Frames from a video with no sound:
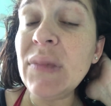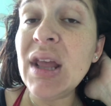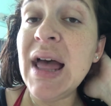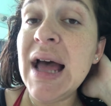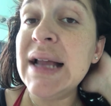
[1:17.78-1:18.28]

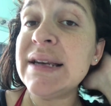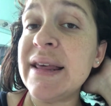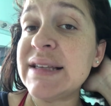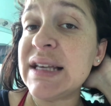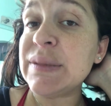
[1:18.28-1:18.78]
And they
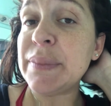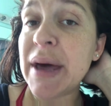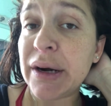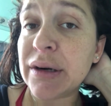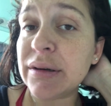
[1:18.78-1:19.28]
say it's
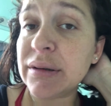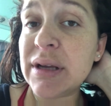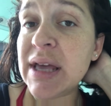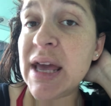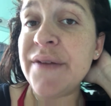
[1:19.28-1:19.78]
better
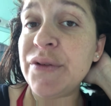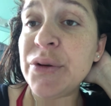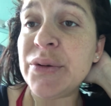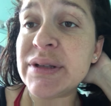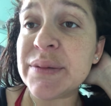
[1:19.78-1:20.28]
if you
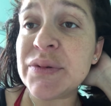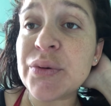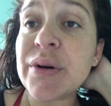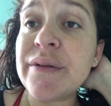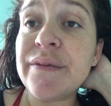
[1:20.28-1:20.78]
use some
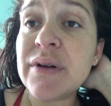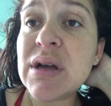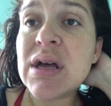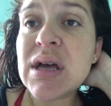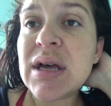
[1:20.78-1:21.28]
sort of
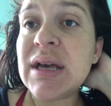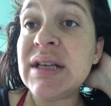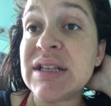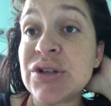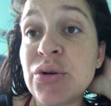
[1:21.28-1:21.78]

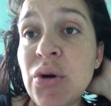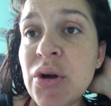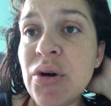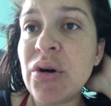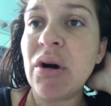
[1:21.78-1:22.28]
essential
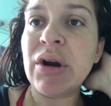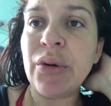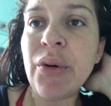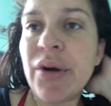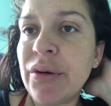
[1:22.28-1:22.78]
oil, coconut
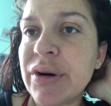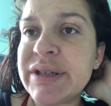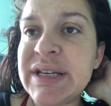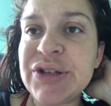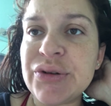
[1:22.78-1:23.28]
oil, or
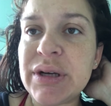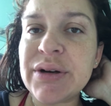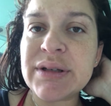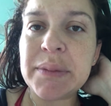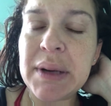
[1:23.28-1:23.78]
tea tree or
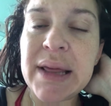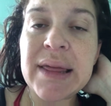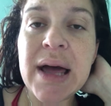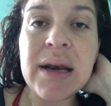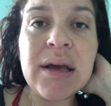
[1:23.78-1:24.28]
something like
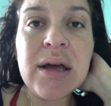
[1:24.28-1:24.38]
that.